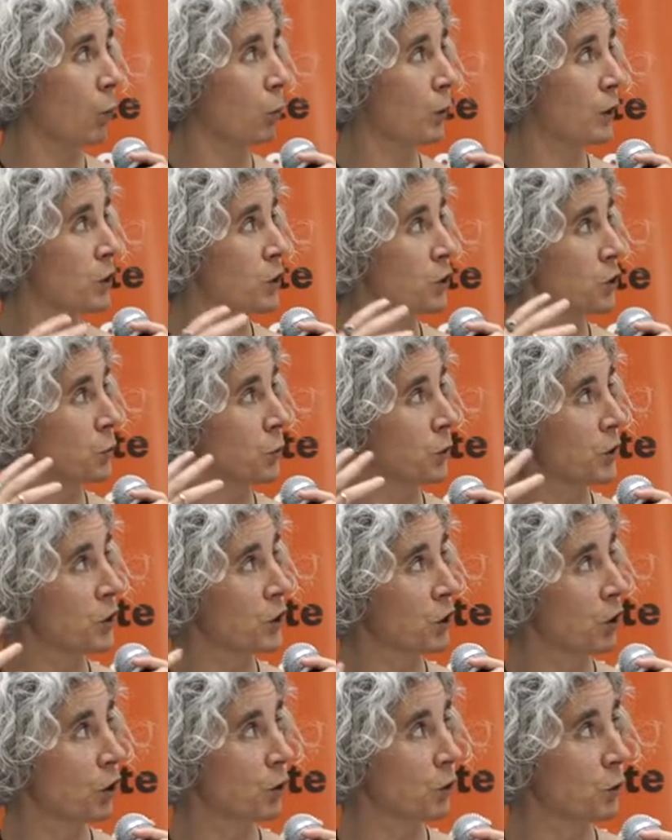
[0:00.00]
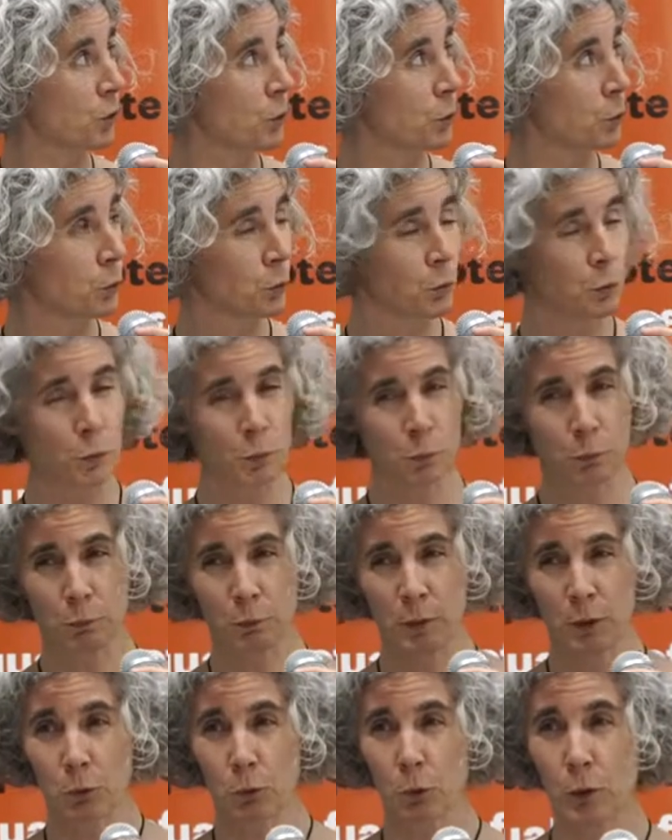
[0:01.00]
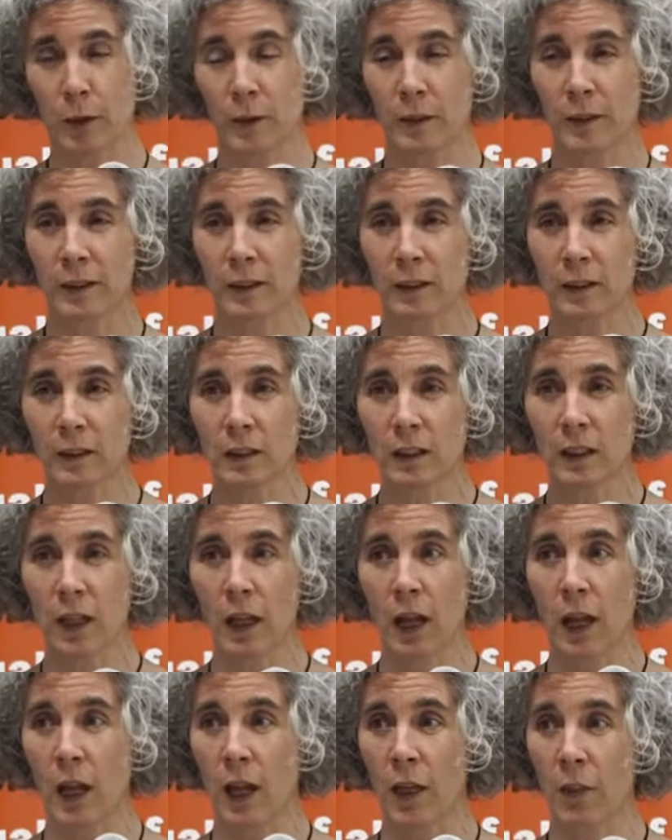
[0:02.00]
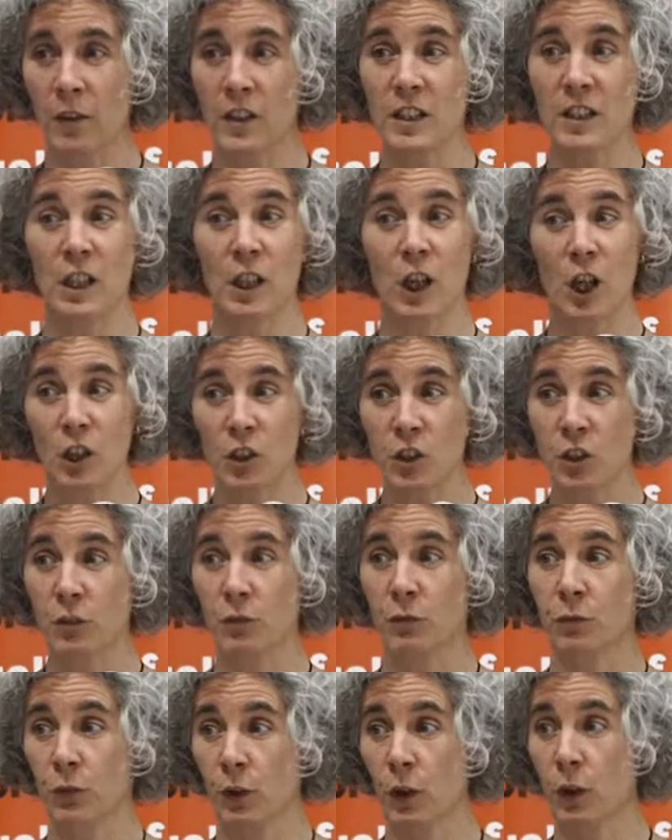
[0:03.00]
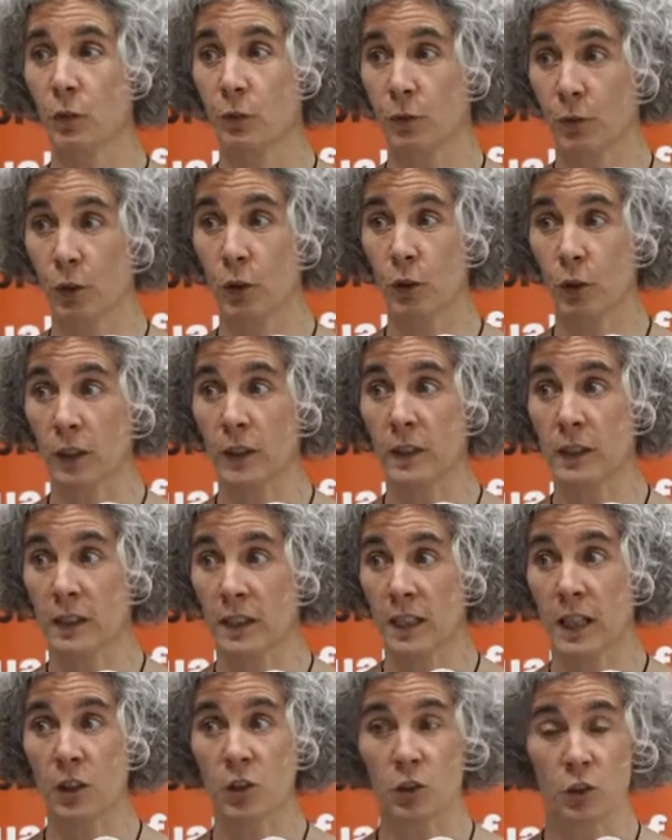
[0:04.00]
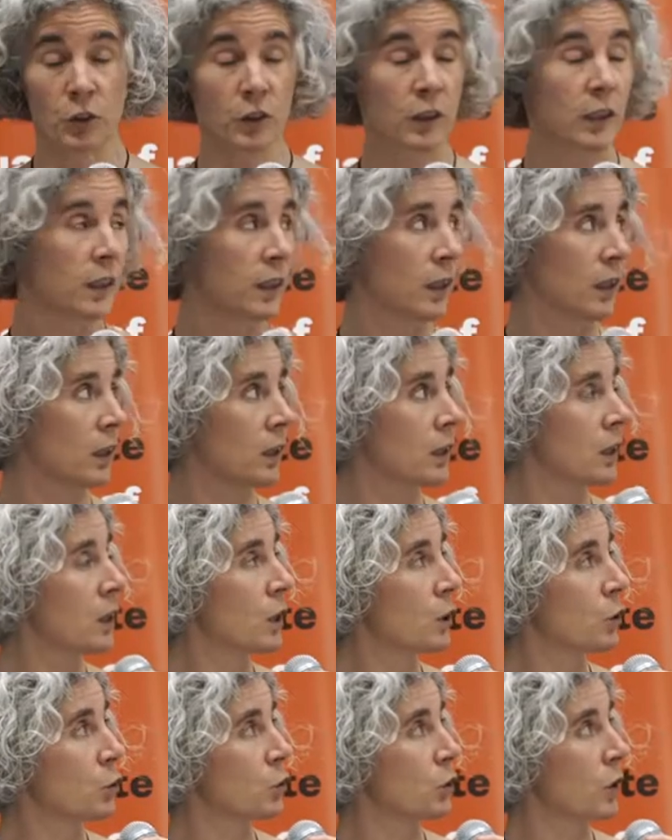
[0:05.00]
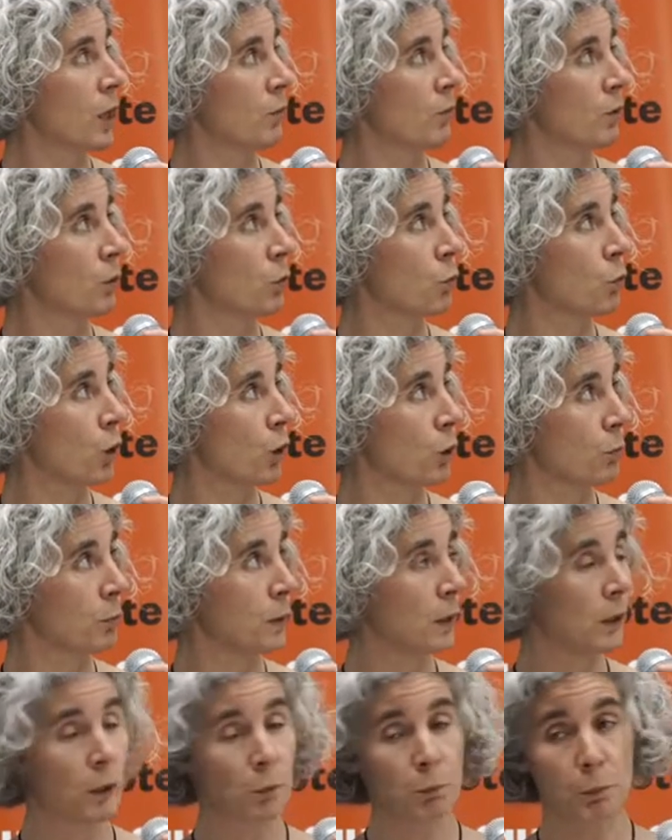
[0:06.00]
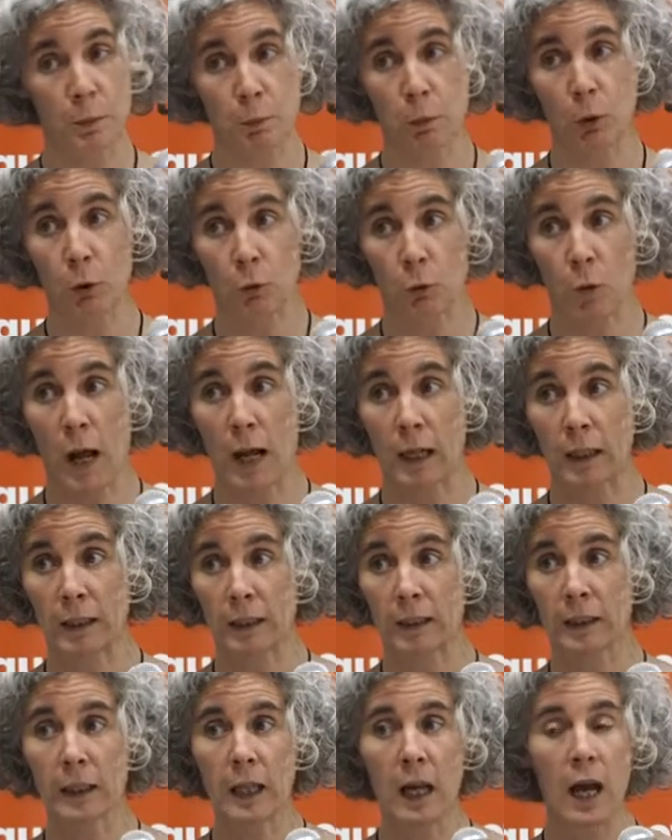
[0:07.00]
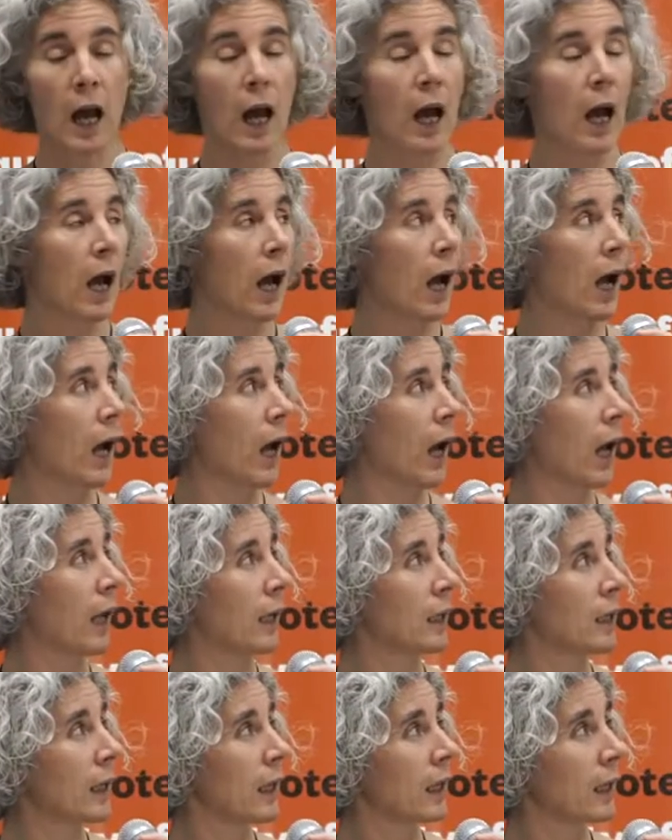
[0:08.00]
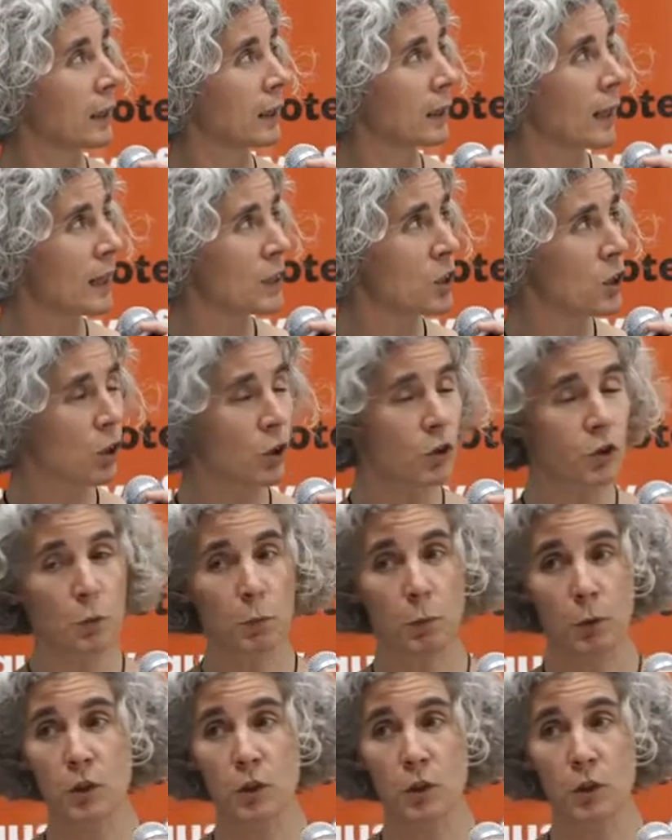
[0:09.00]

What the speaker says: which color you would be wearing. There's lots of organization here to have a 1 million people rally. And that's also